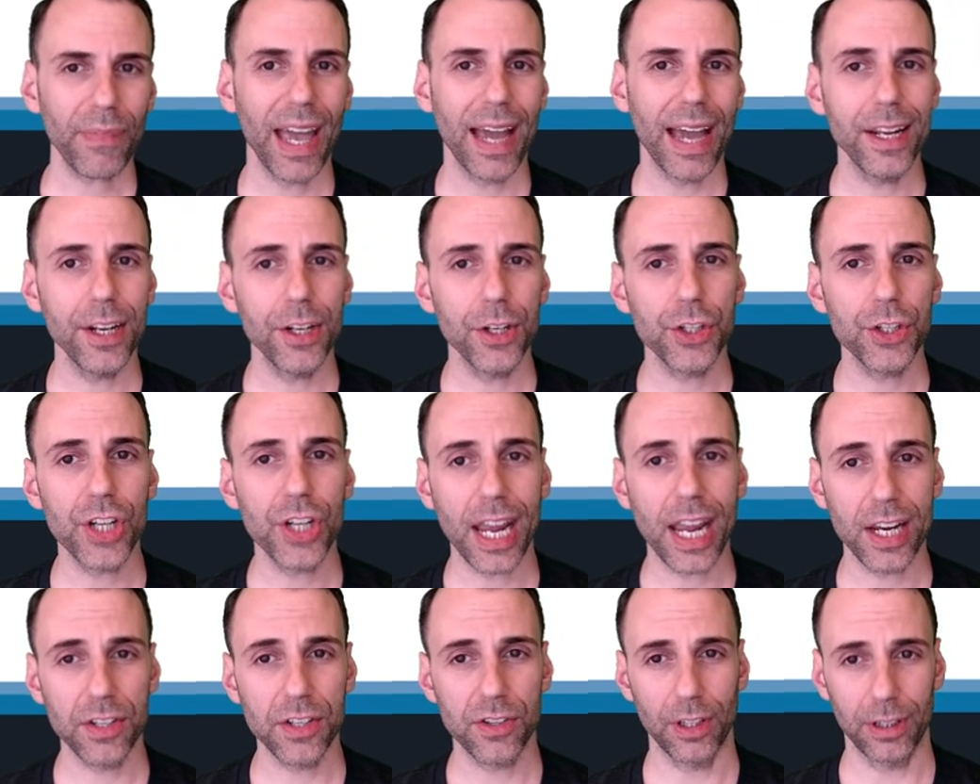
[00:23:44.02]
I need to
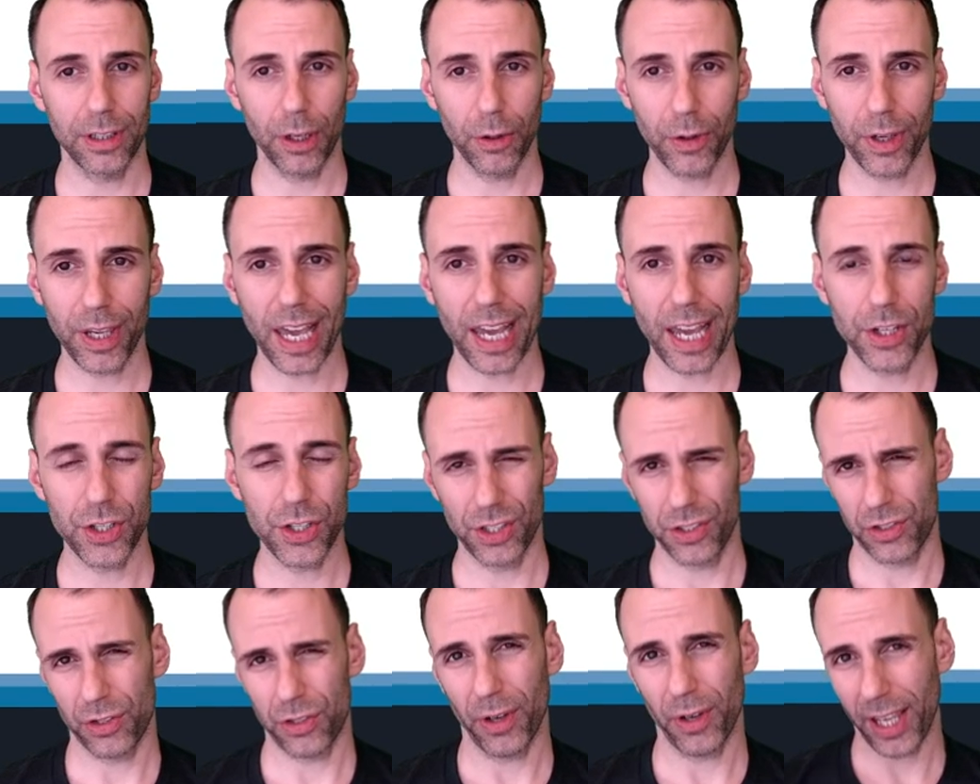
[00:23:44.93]
change the location.
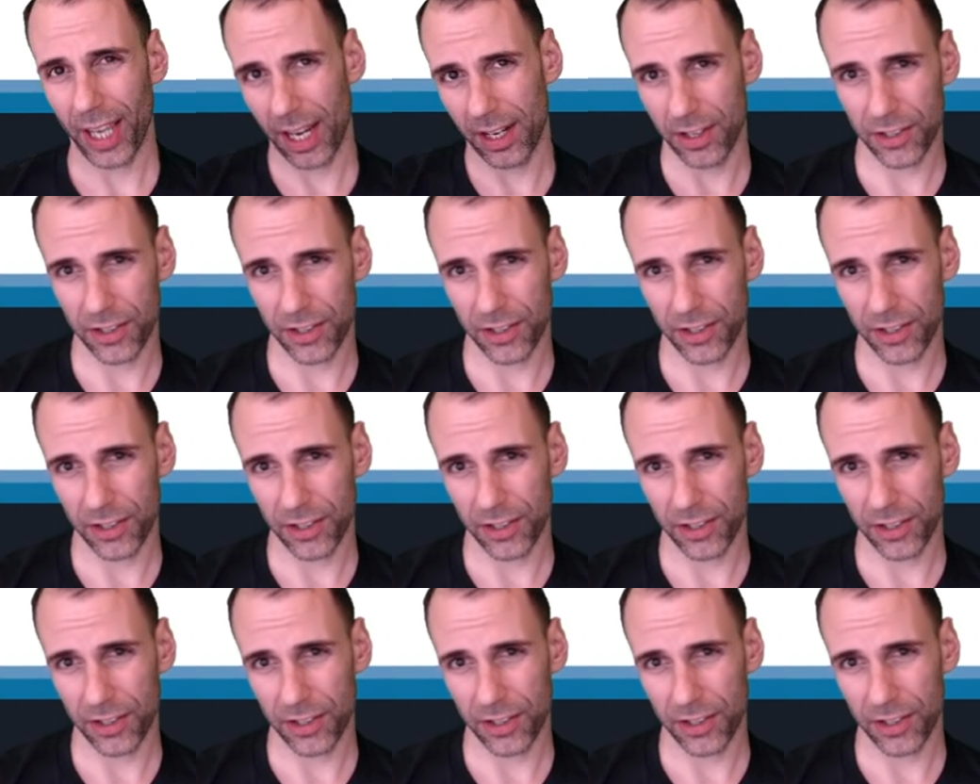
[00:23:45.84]
So again,